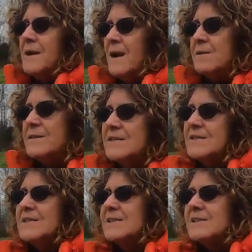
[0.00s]
and this
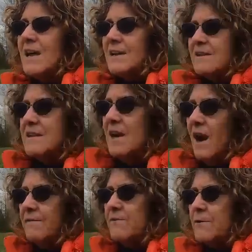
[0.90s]
is the second
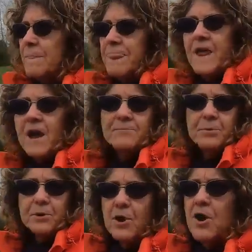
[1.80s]
cover that I
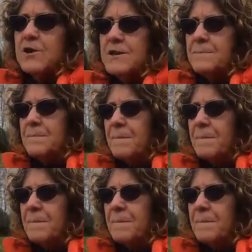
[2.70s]
put on it.